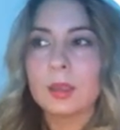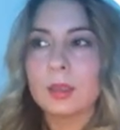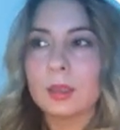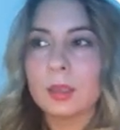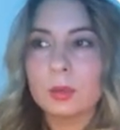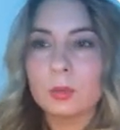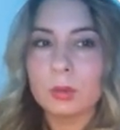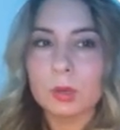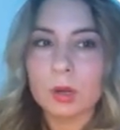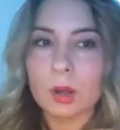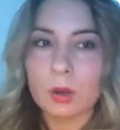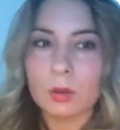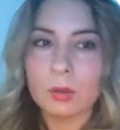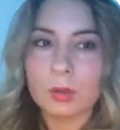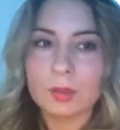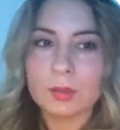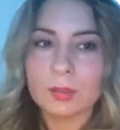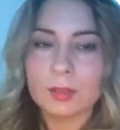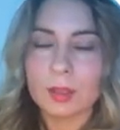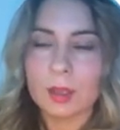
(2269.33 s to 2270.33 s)
he would
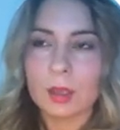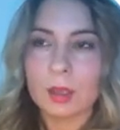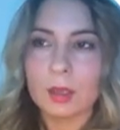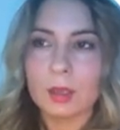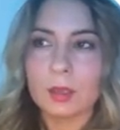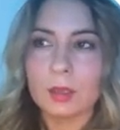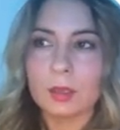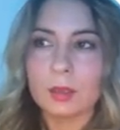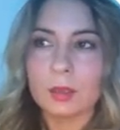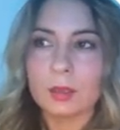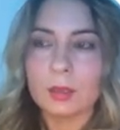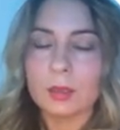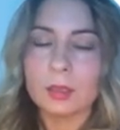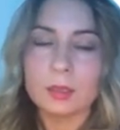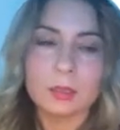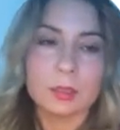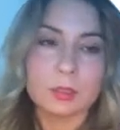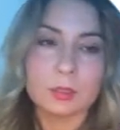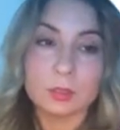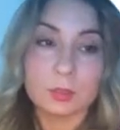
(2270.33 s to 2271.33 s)
always say he
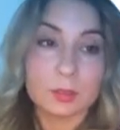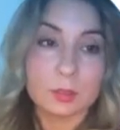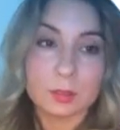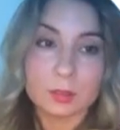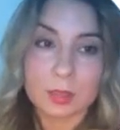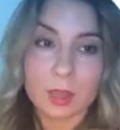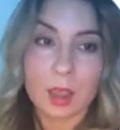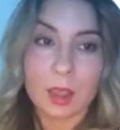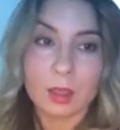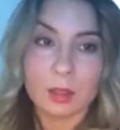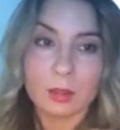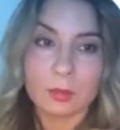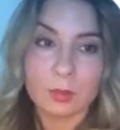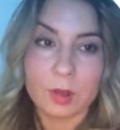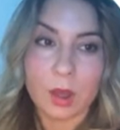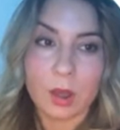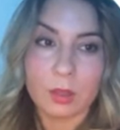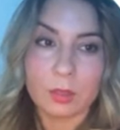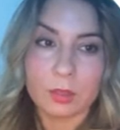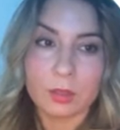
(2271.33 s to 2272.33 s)
teaches a style of
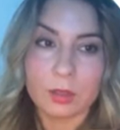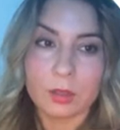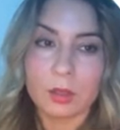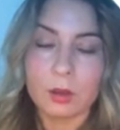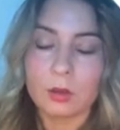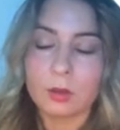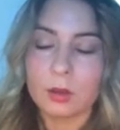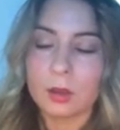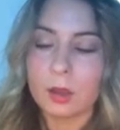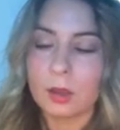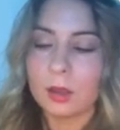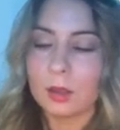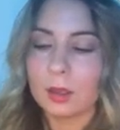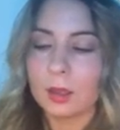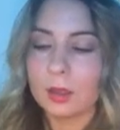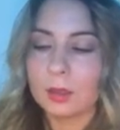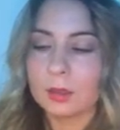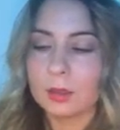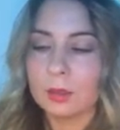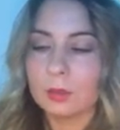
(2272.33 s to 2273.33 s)
hatha yoga,
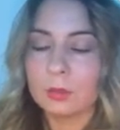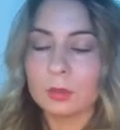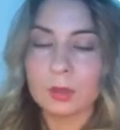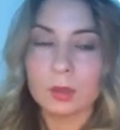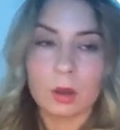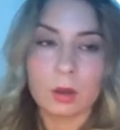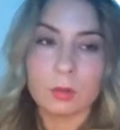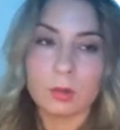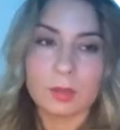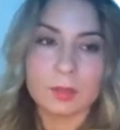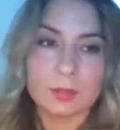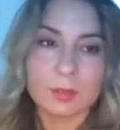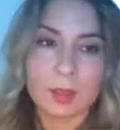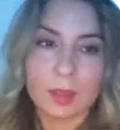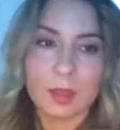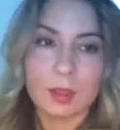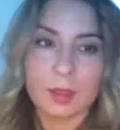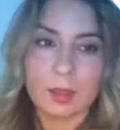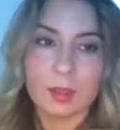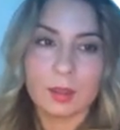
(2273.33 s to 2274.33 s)
and he would always
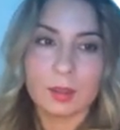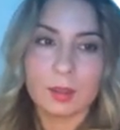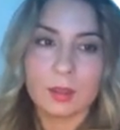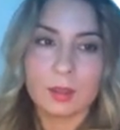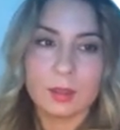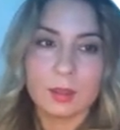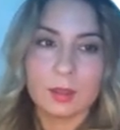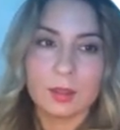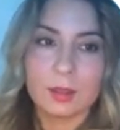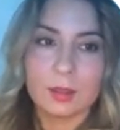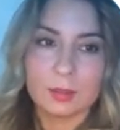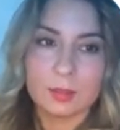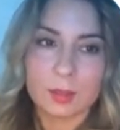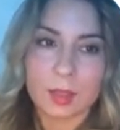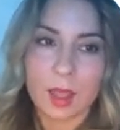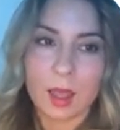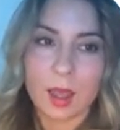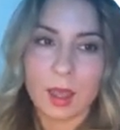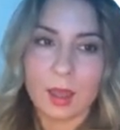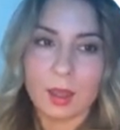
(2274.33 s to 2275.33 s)
say
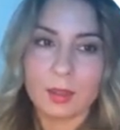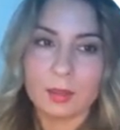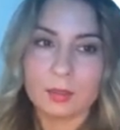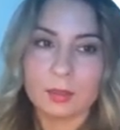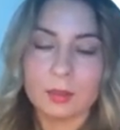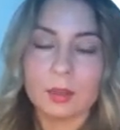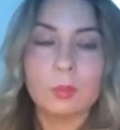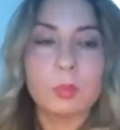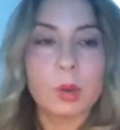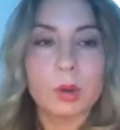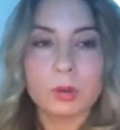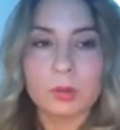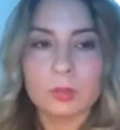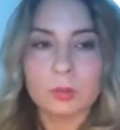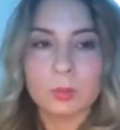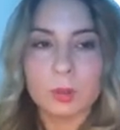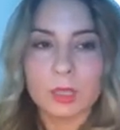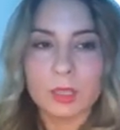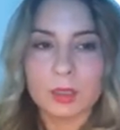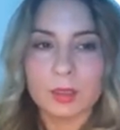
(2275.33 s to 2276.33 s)
that the pose
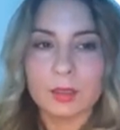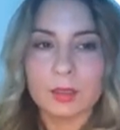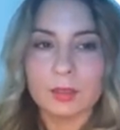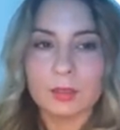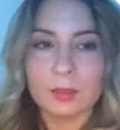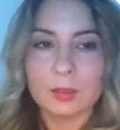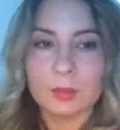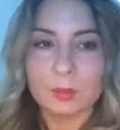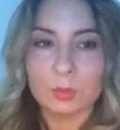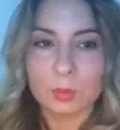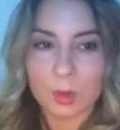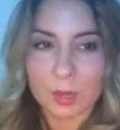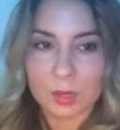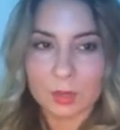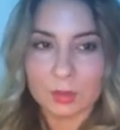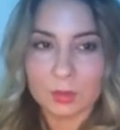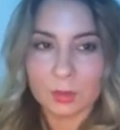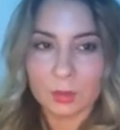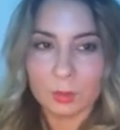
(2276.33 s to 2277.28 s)
begins when